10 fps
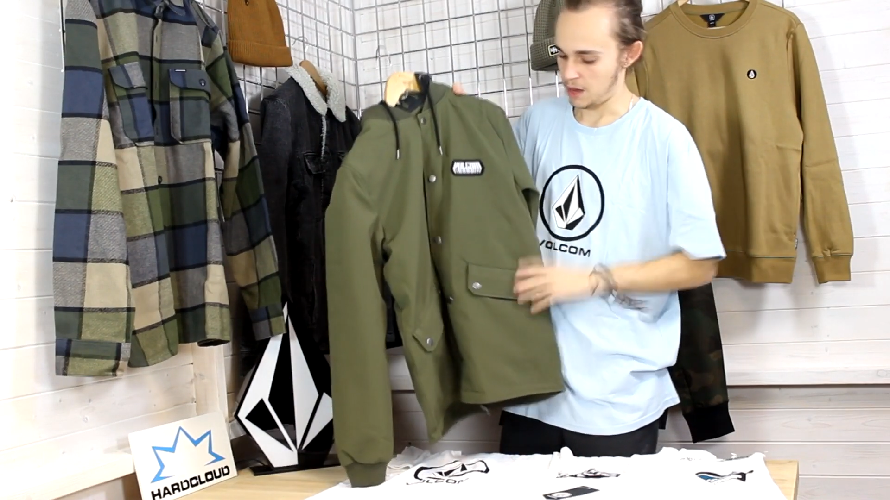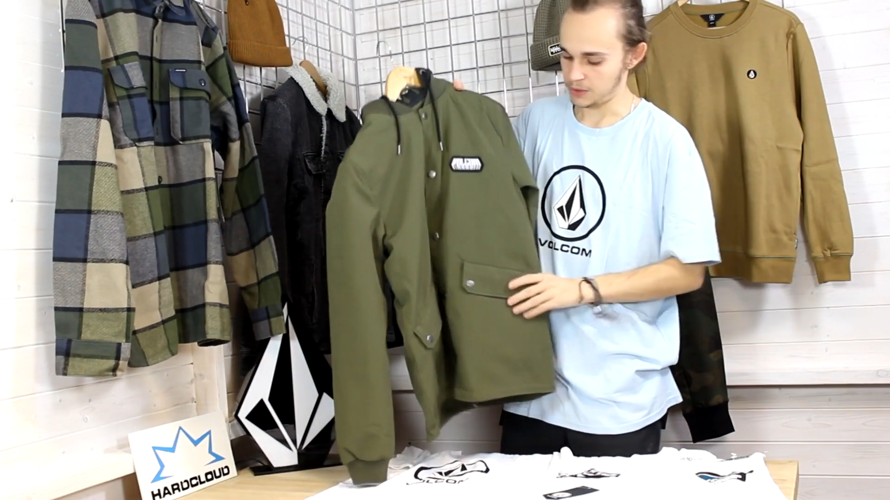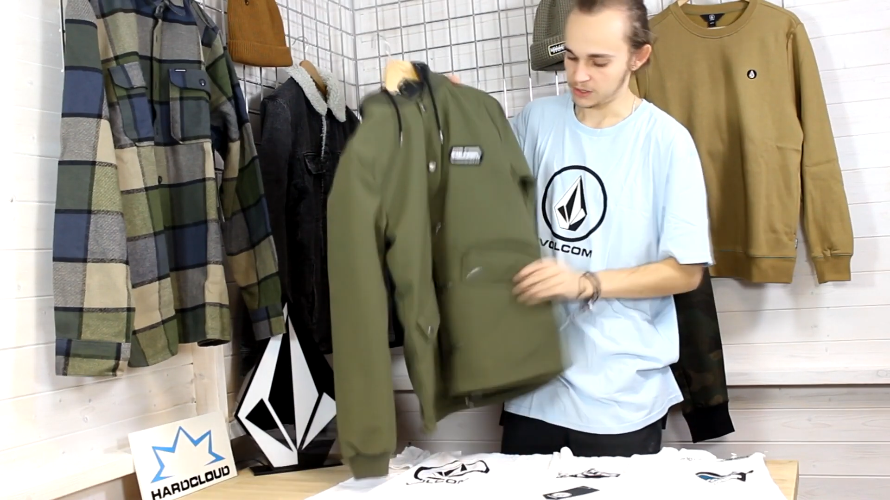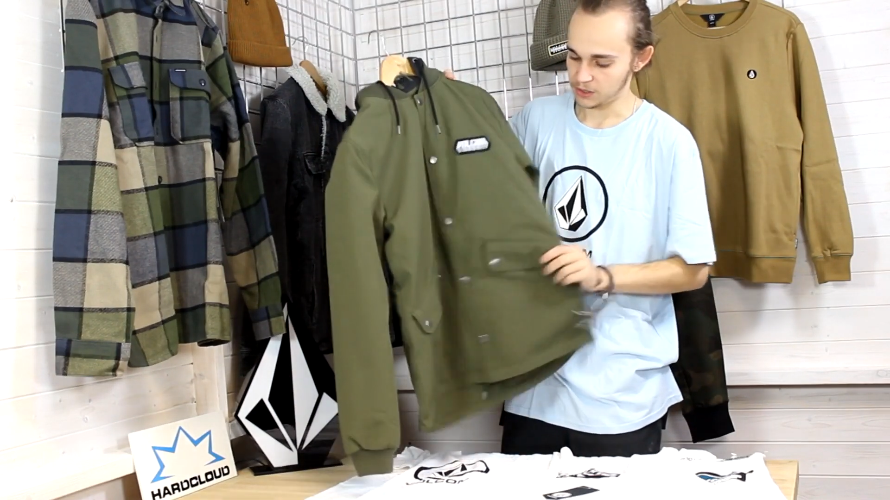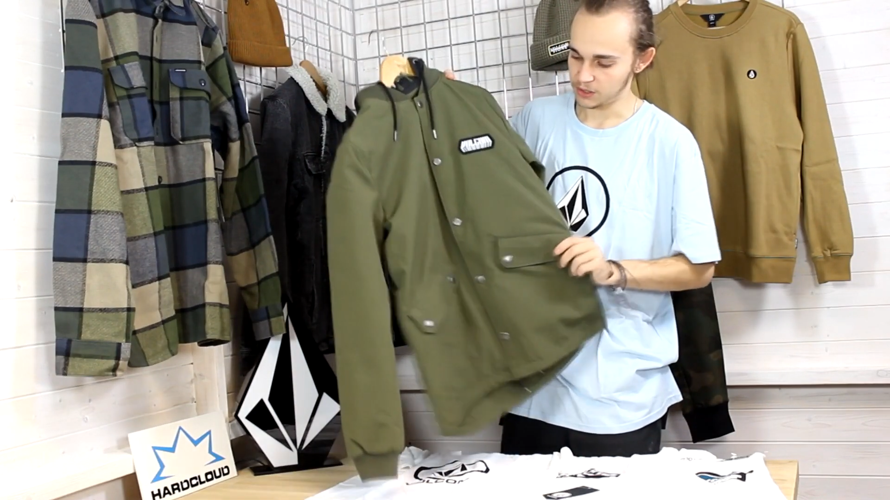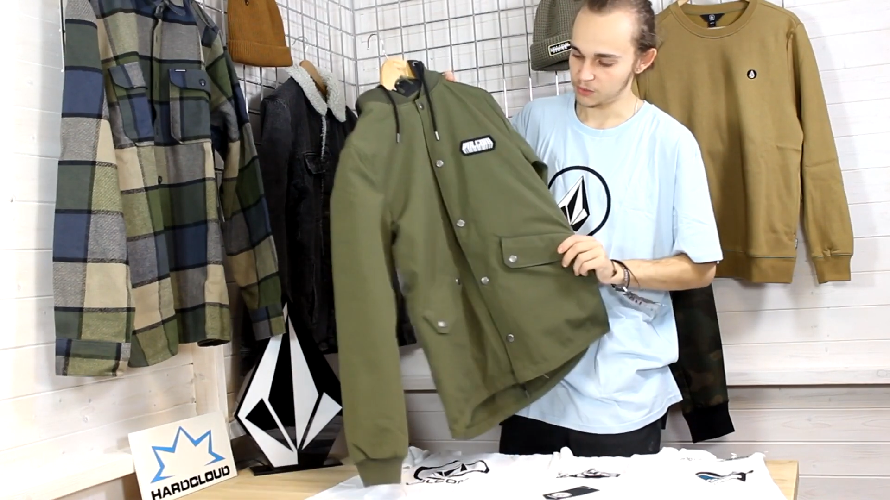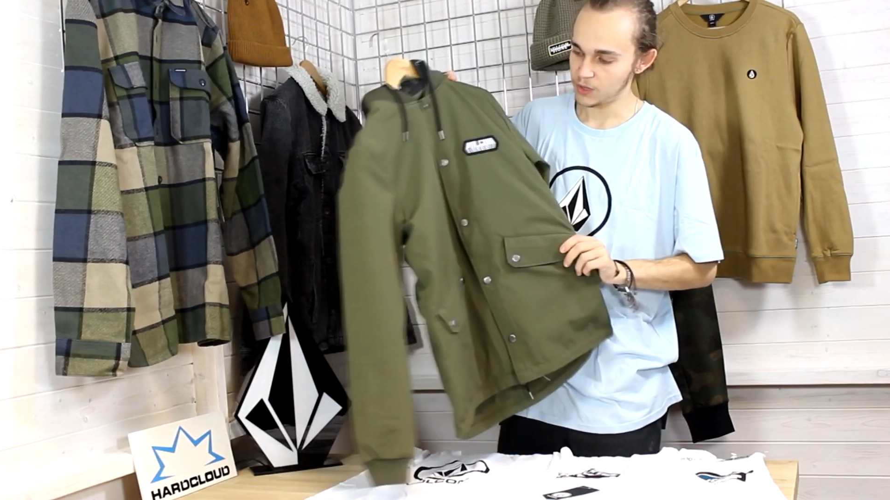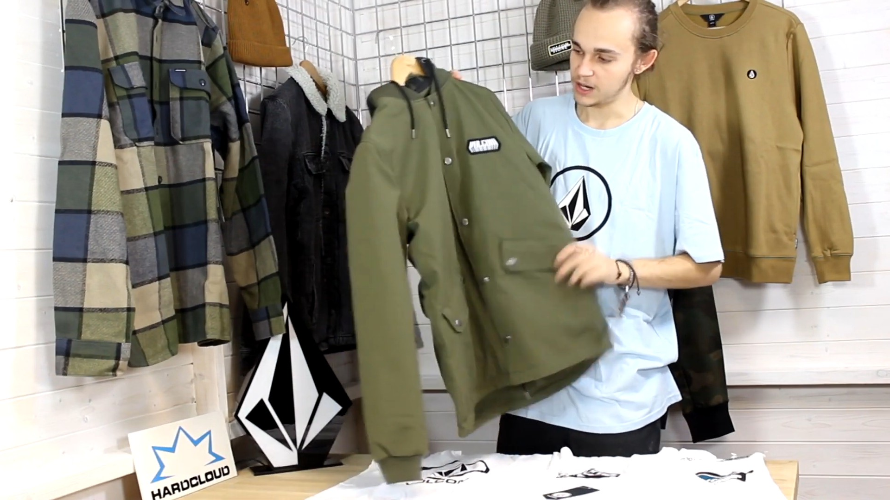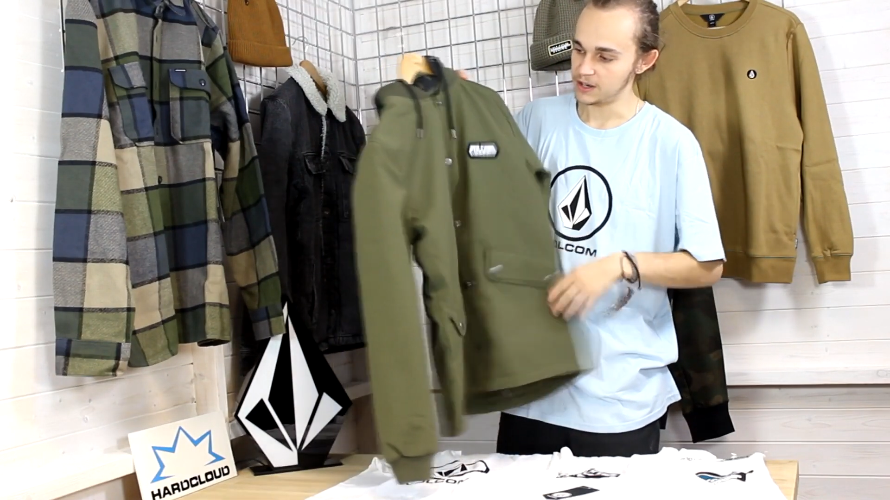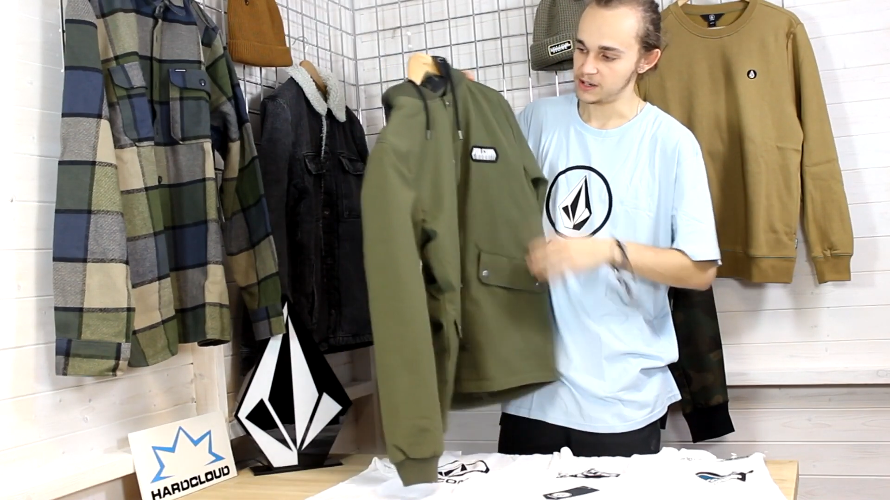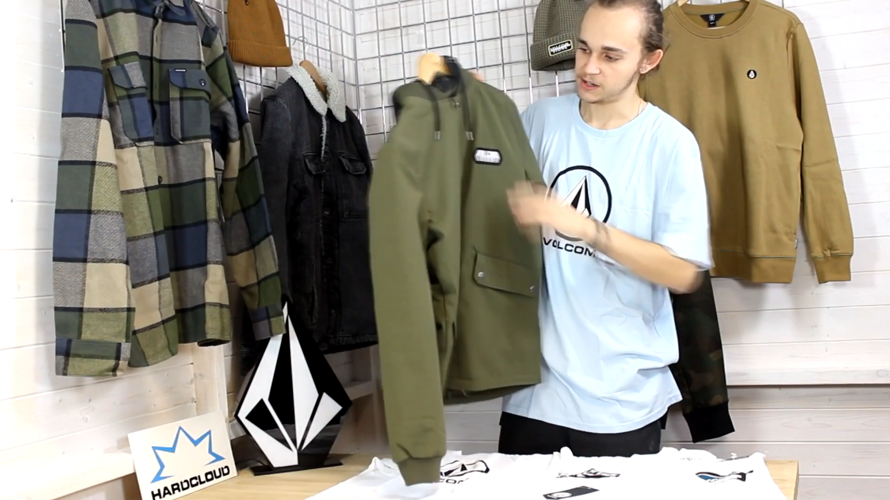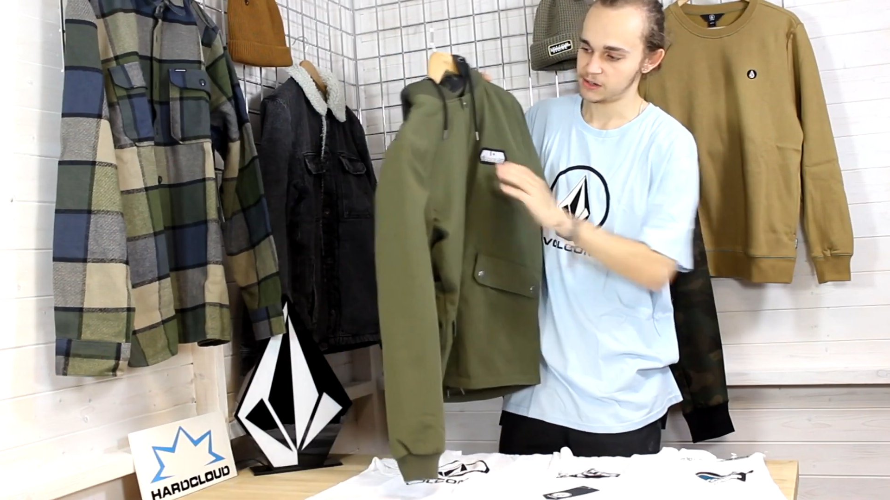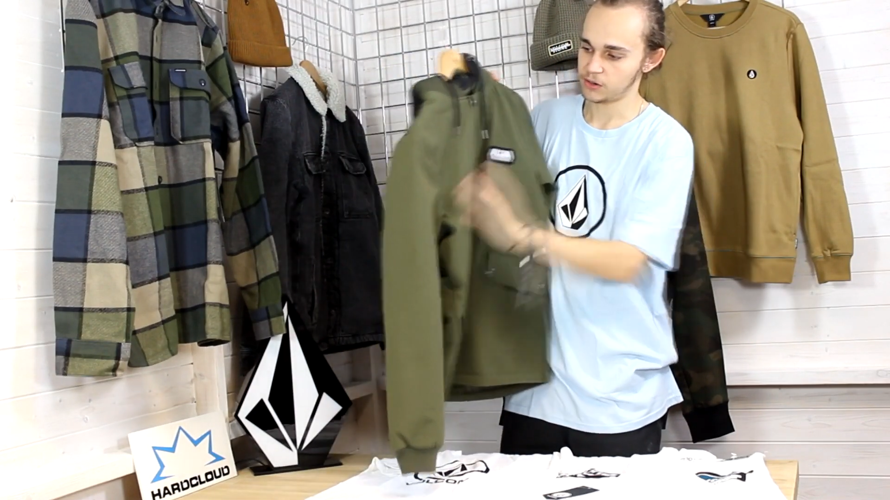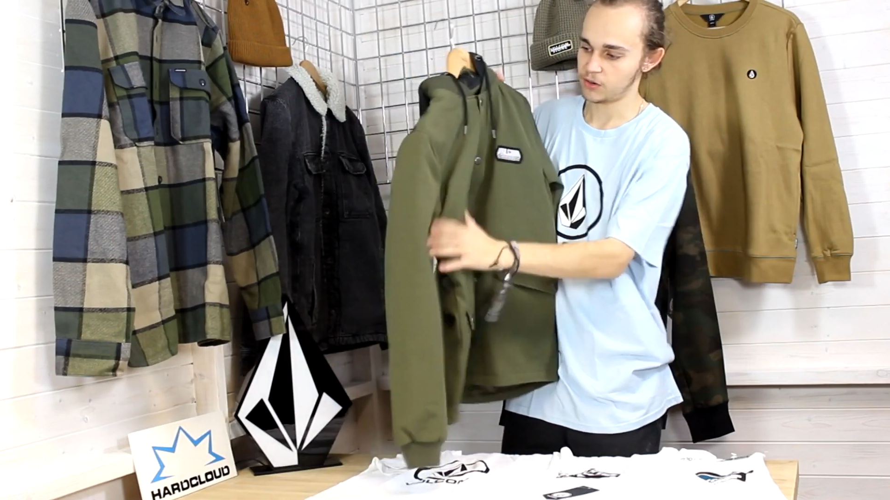which has got this really nice